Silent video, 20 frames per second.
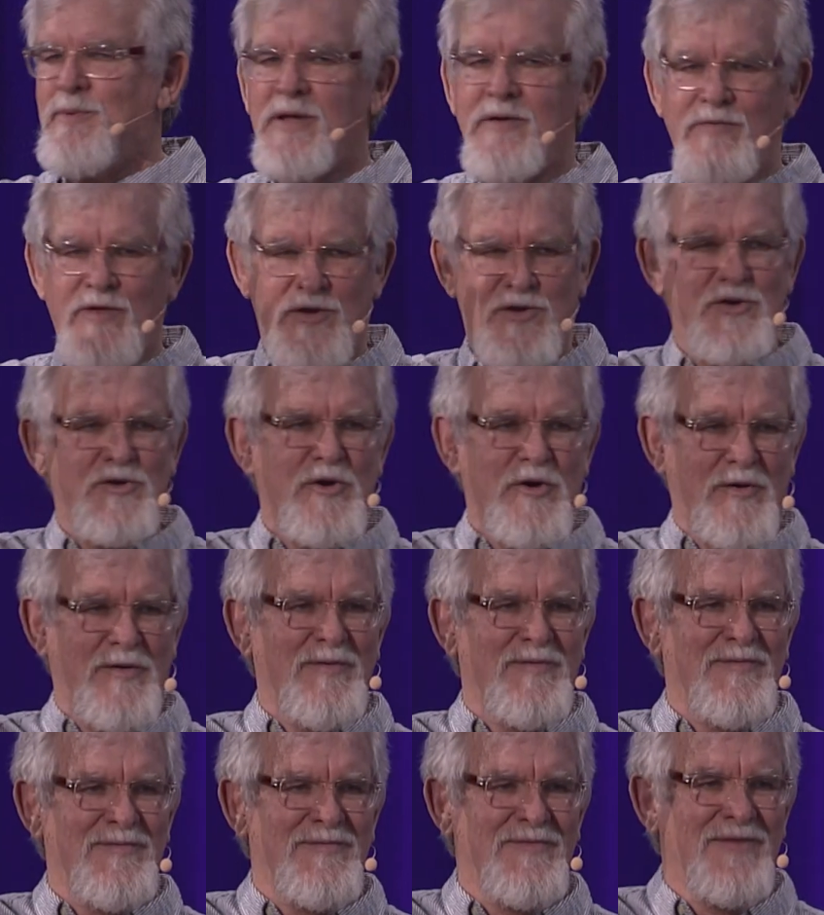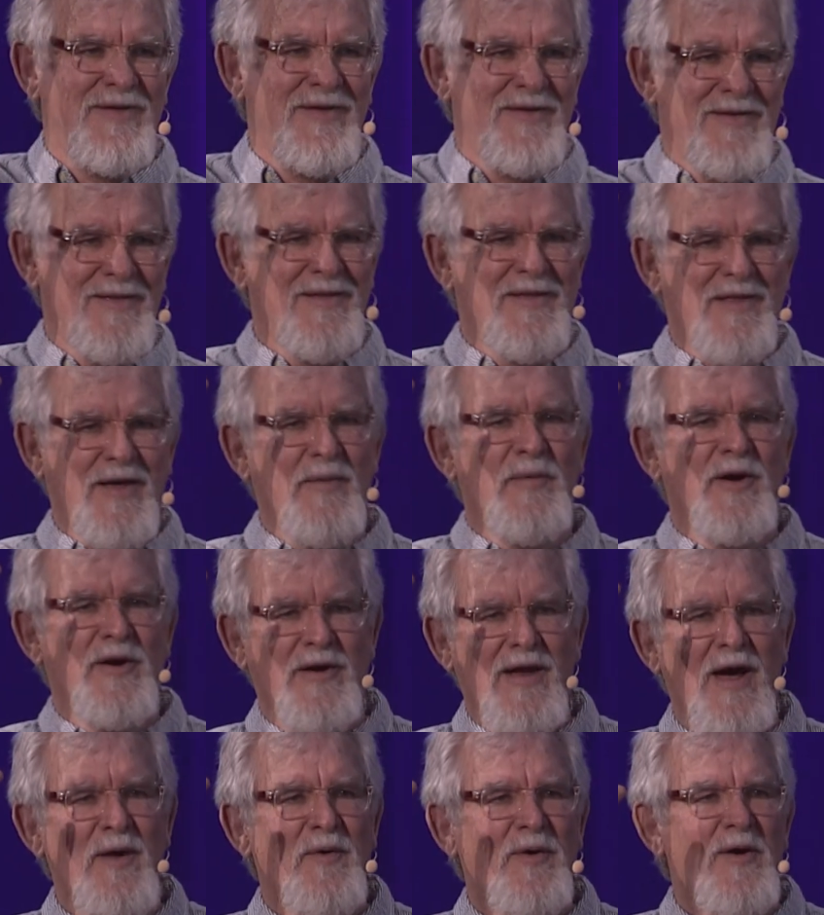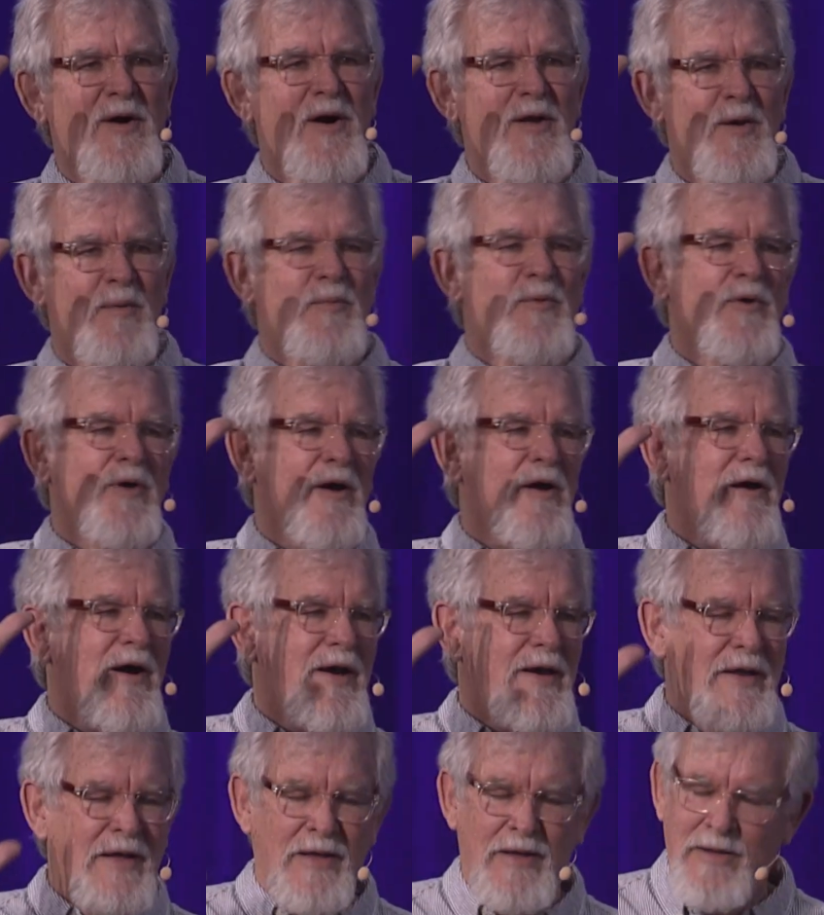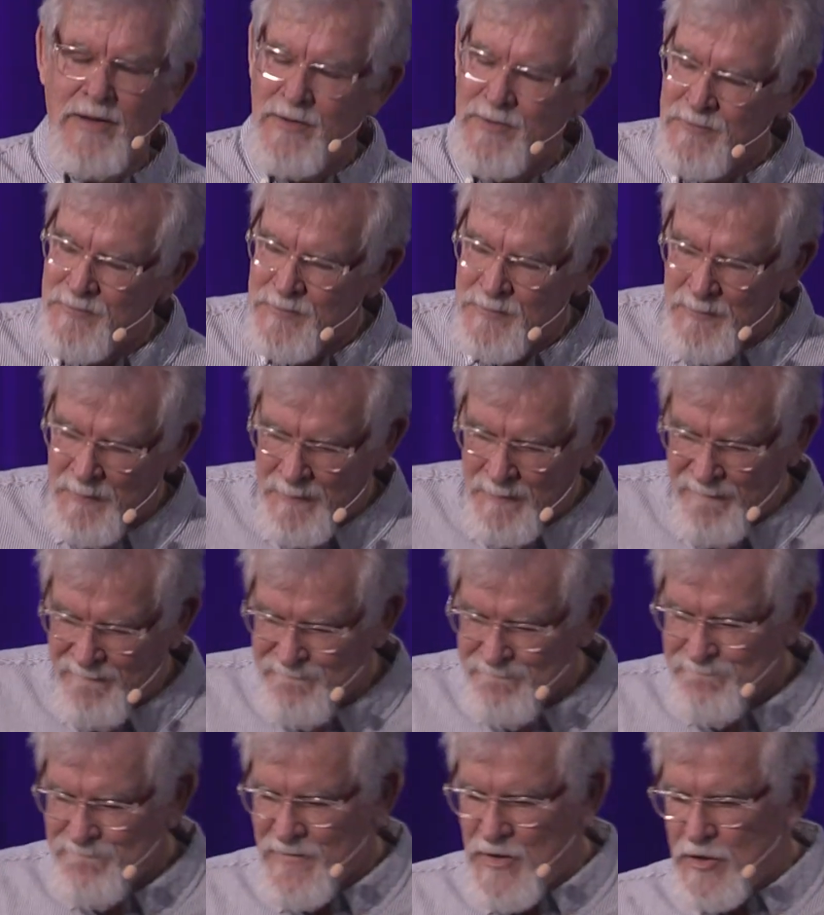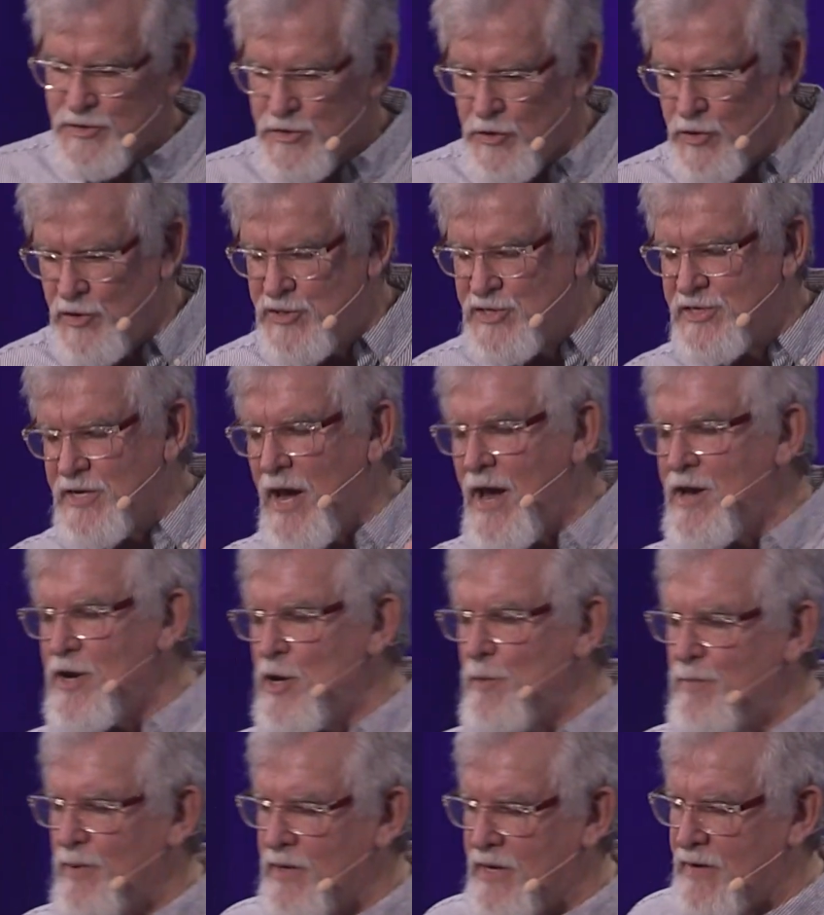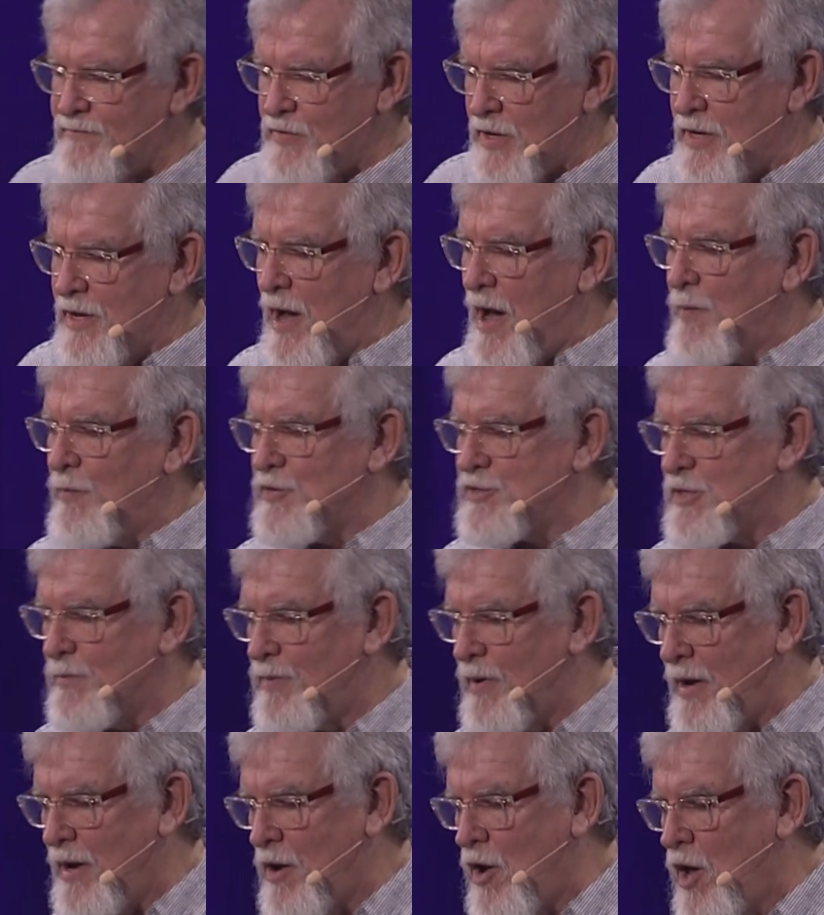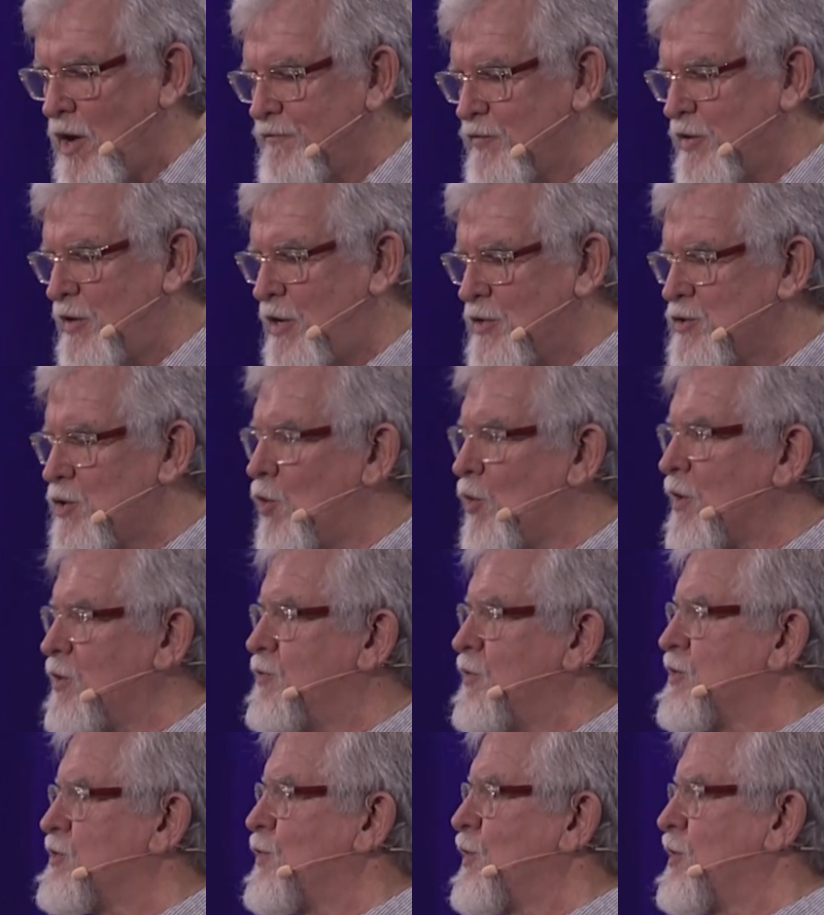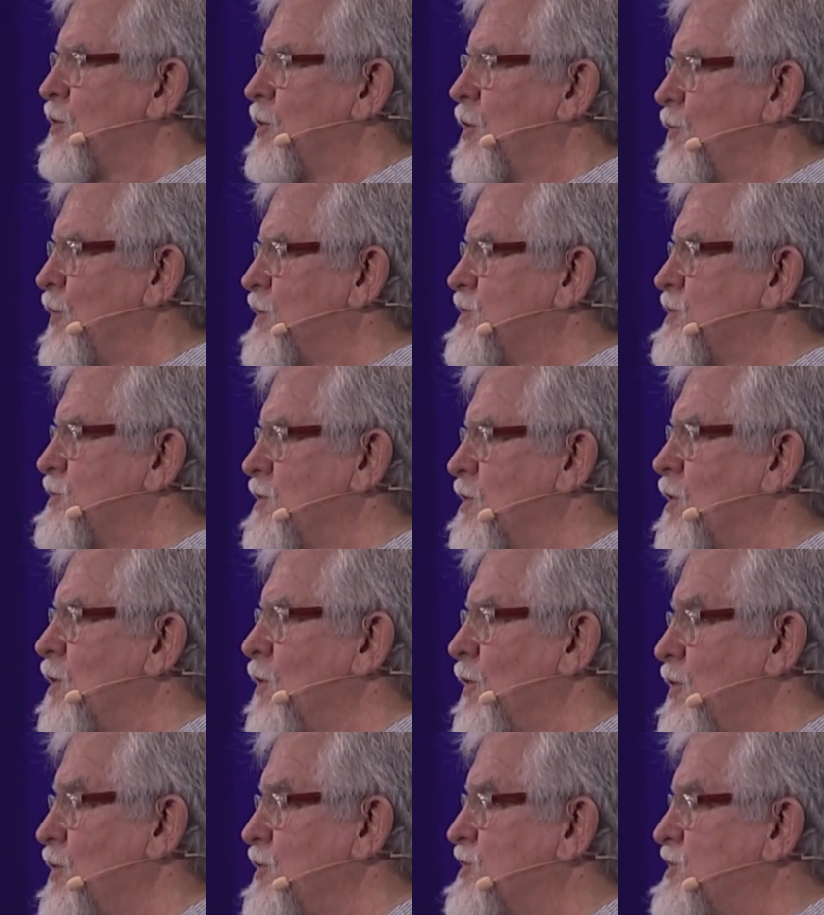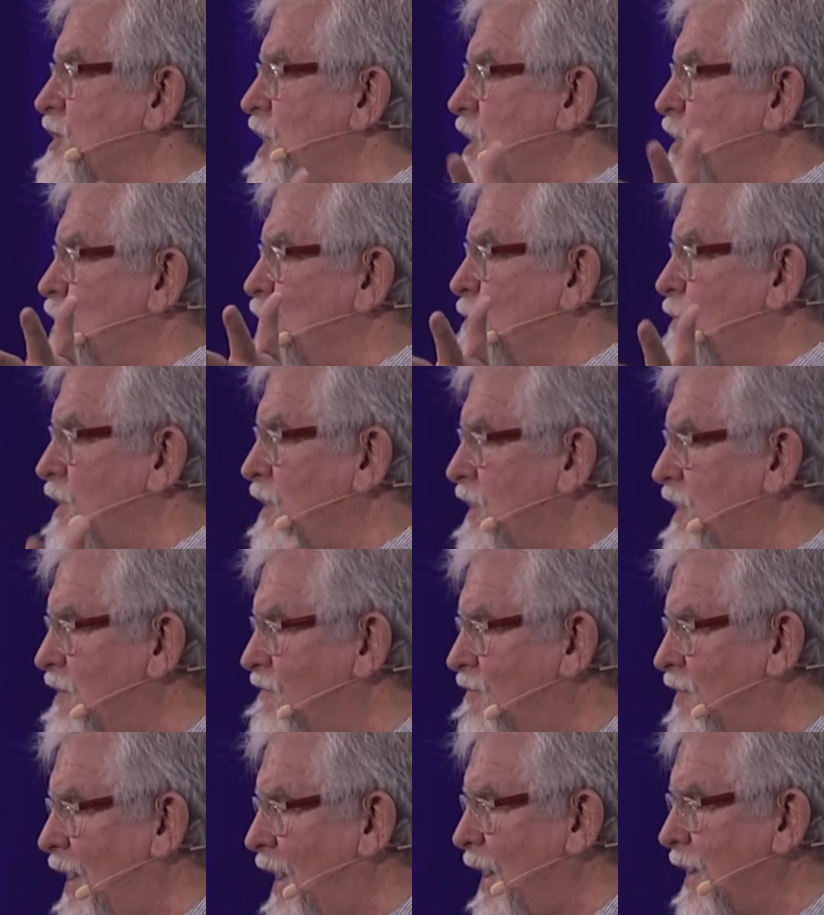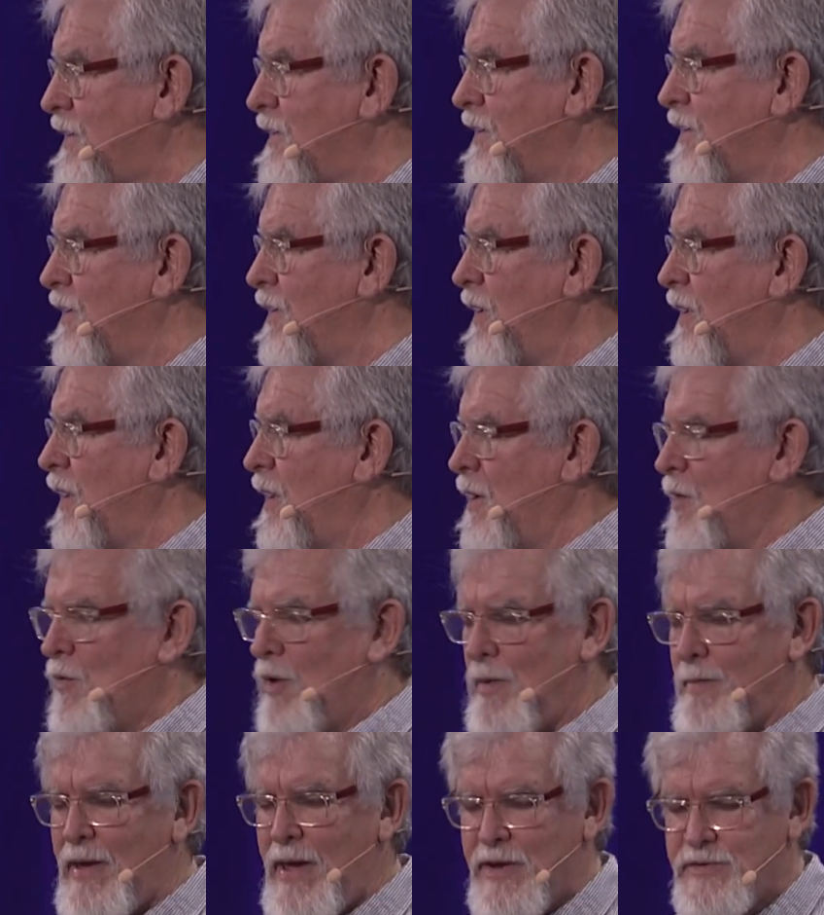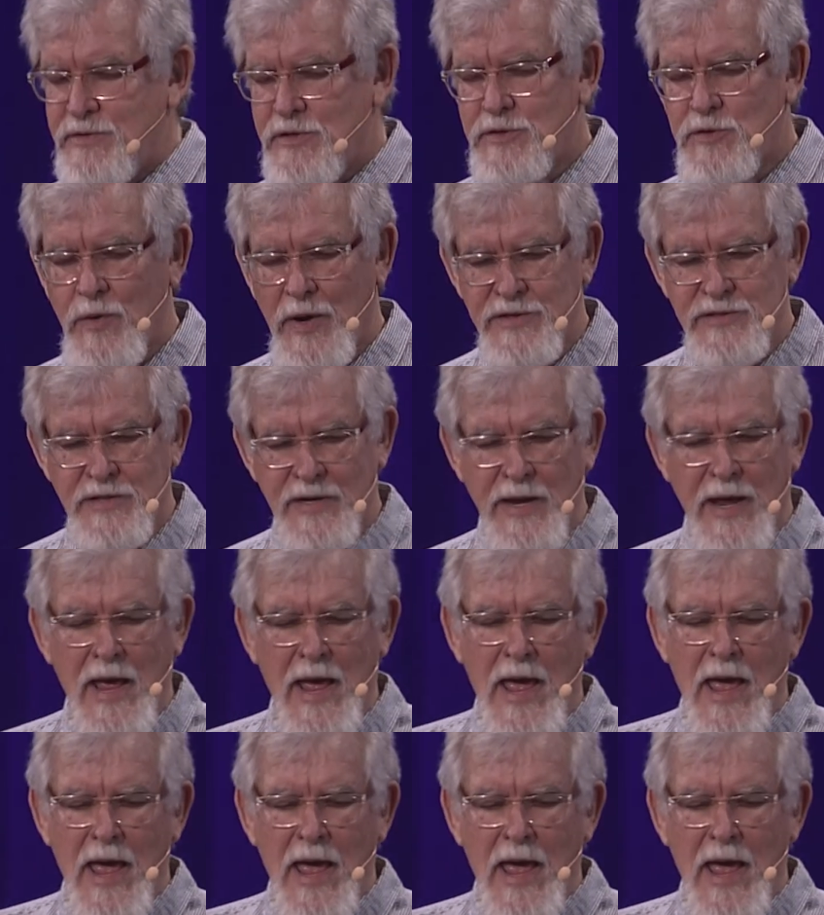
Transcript: believe that it's true? There we go. Now we're all on board. All right. So you say you believe that God will supply all of your needs according to his riches and glory. You say you believe that. Let me ask this question.